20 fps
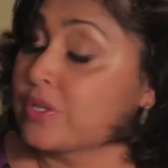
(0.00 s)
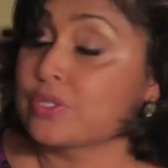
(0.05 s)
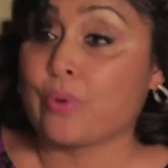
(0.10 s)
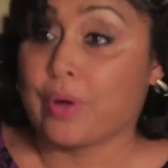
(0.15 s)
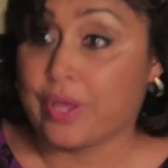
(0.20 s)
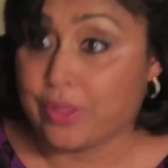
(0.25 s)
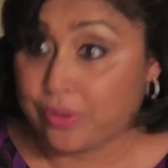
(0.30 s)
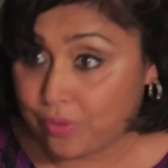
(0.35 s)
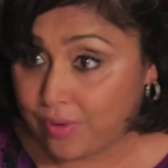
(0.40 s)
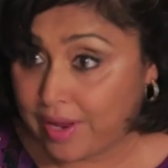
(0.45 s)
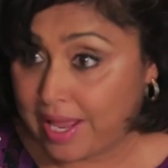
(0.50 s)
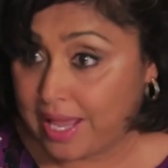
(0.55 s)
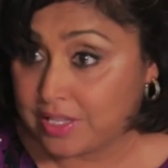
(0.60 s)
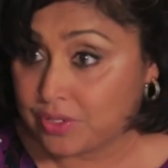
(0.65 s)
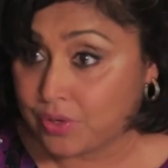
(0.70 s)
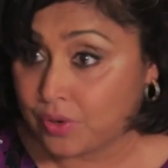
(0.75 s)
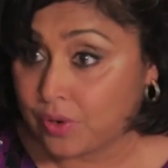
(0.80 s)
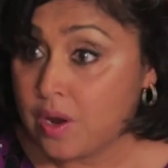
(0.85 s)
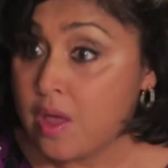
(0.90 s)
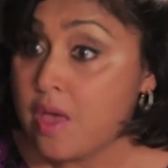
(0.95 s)
going through
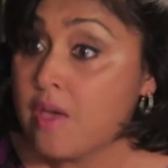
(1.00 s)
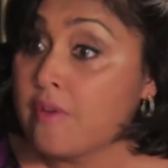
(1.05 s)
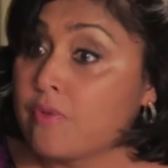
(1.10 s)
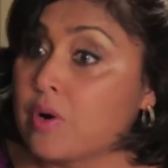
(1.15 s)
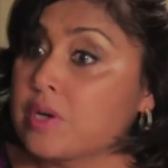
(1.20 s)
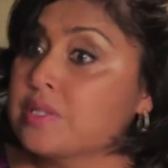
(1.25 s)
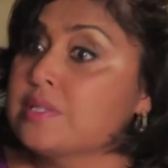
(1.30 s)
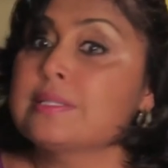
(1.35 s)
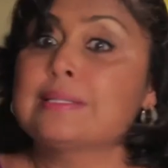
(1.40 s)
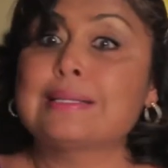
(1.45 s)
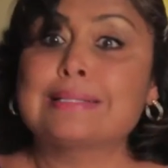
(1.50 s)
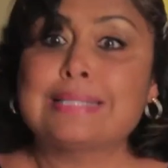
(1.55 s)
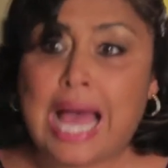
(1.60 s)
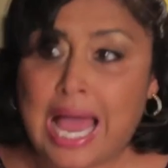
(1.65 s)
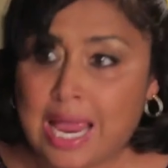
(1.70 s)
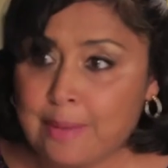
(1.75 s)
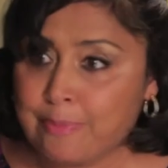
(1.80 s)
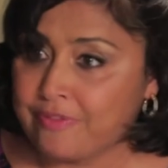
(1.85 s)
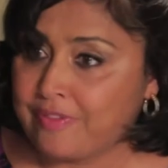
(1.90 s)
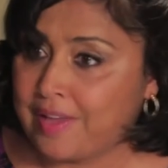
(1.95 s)
cancer versus the
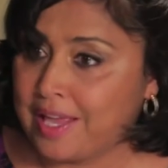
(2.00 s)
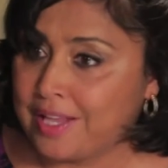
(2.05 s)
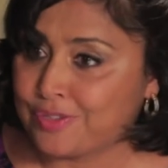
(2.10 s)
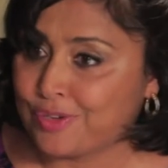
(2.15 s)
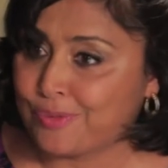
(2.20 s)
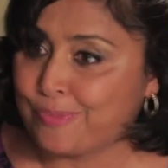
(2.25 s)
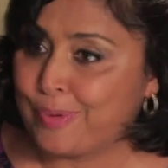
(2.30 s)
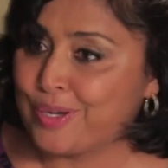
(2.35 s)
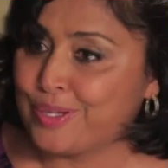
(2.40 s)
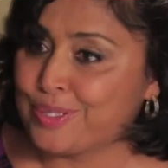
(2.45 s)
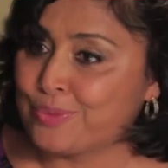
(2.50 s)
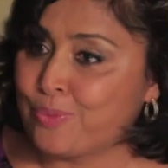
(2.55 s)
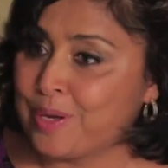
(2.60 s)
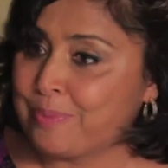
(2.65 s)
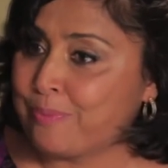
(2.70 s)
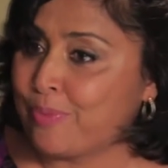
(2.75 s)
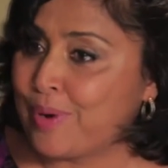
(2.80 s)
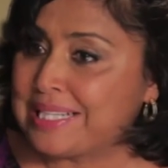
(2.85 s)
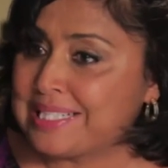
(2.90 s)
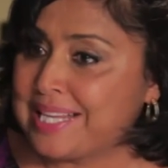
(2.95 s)
type of cancer, because
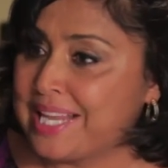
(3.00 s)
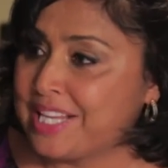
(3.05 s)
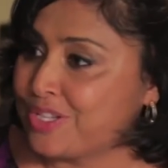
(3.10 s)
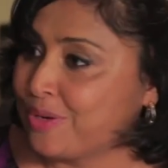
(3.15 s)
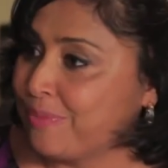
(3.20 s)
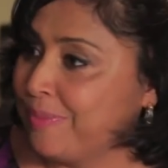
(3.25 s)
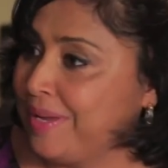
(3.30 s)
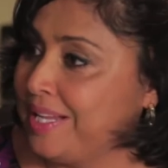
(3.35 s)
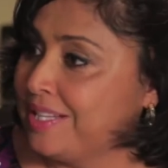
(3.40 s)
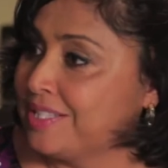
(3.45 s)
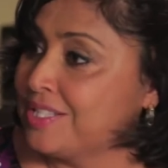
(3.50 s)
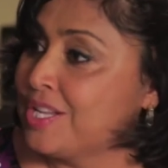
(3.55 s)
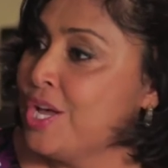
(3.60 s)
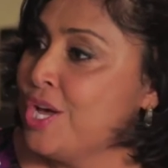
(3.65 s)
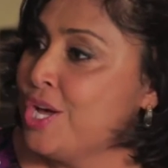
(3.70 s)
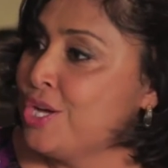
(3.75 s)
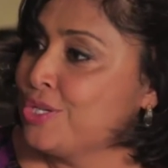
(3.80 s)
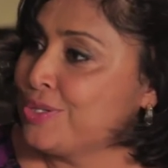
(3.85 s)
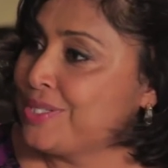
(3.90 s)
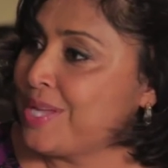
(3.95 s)
what breast cancer means
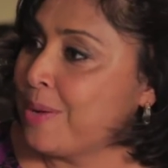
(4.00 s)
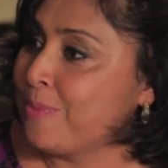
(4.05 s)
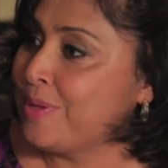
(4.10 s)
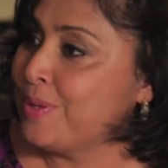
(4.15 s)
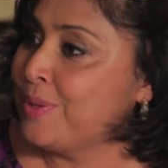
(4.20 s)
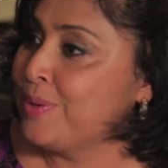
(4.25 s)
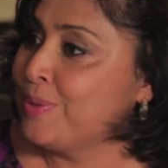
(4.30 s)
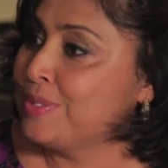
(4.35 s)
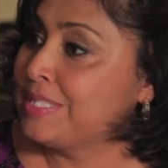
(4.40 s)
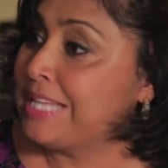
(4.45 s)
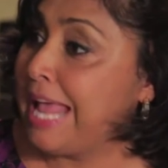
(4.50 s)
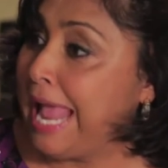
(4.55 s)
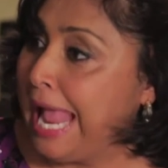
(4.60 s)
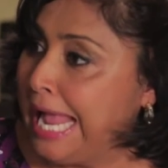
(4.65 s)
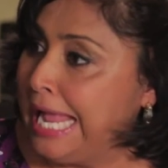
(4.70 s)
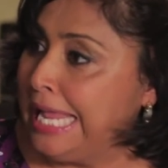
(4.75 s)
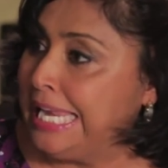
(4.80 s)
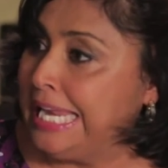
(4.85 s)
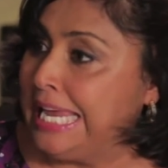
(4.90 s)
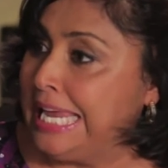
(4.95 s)
to someone who's
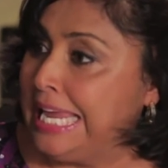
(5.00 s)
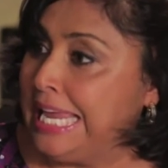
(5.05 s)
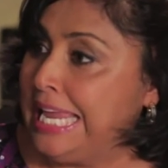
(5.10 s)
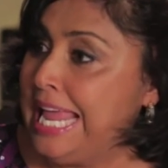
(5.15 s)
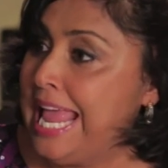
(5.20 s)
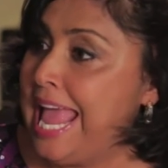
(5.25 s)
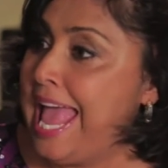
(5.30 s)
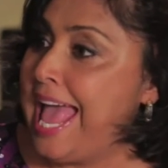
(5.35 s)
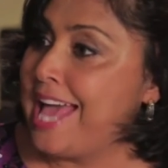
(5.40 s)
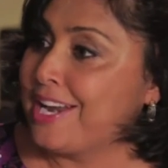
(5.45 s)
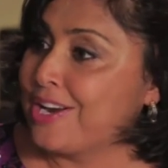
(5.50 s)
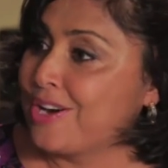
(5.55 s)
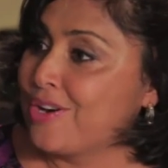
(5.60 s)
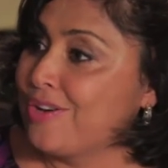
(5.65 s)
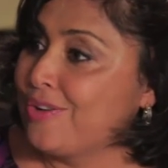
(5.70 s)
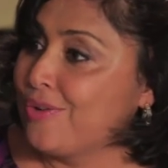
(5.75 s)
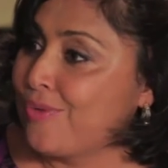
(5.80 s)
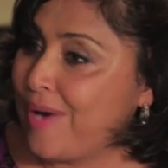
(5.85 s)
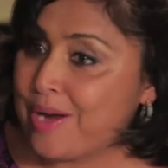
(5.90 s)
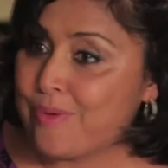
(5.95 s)
80 and a
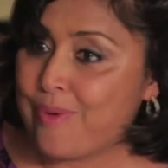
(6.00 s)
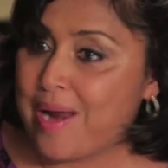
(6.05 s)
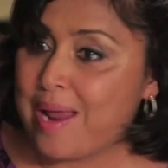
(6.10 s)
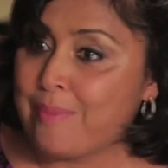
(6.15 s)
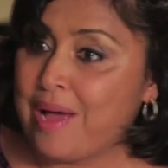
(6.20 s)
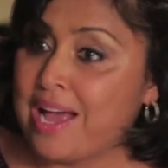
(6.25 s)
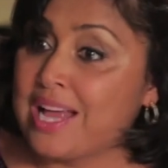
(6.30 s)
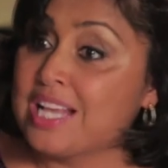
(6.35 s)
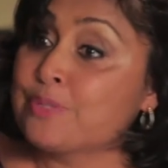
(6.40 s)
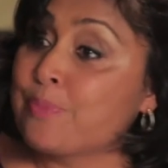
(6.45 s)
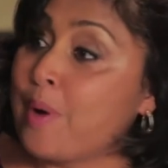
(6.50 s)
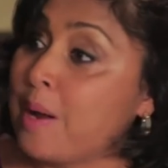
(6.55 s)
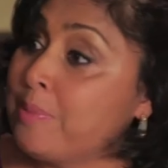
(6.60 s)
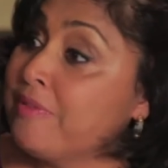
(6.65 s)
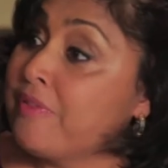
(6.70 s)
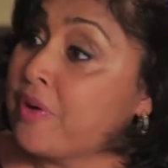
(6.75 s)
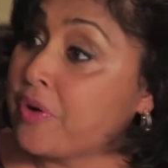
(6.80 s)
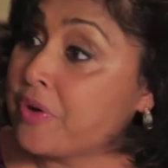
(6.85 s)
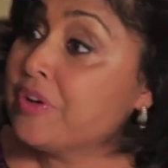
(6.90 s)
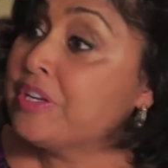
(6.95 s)
great grandma is probably
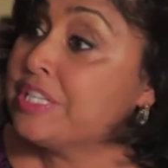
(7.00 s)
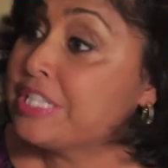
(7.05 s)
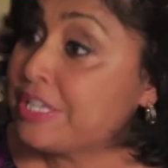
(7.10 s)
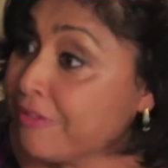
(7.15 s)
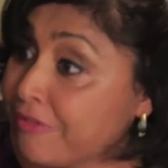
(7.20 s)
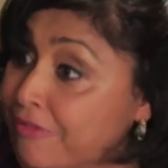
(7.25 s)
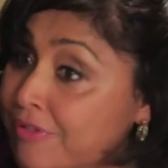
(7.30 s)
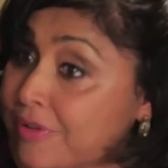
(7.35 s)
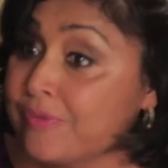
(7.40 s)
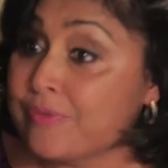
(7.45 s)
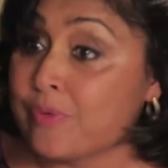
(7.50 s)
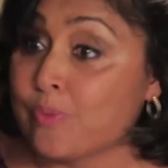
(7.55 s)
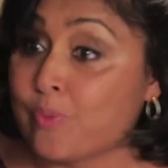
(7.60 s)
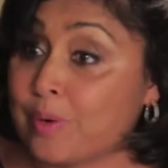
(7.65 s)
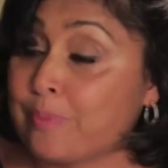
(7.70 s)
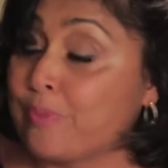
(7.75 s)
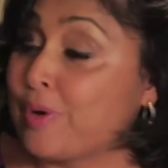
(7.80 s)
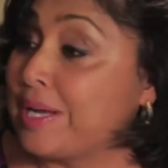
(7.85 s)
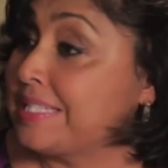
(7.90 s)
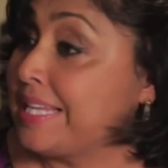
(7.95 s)
very different from
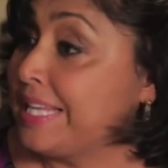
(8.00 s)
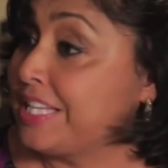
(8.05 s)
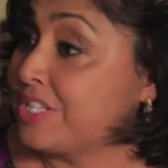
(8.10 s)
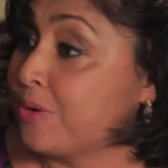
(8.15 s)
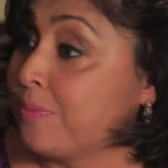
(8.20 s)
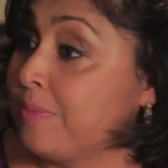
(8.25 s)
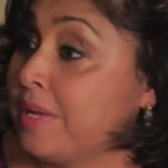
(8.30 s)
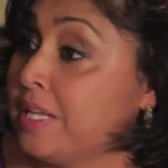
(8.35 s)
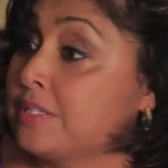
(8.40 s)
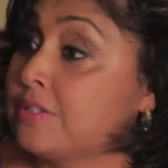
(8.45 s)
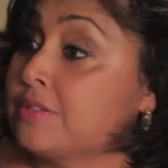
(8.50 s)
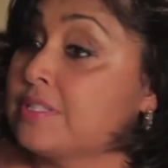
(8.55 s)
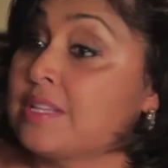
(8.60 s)
what breast cancer means to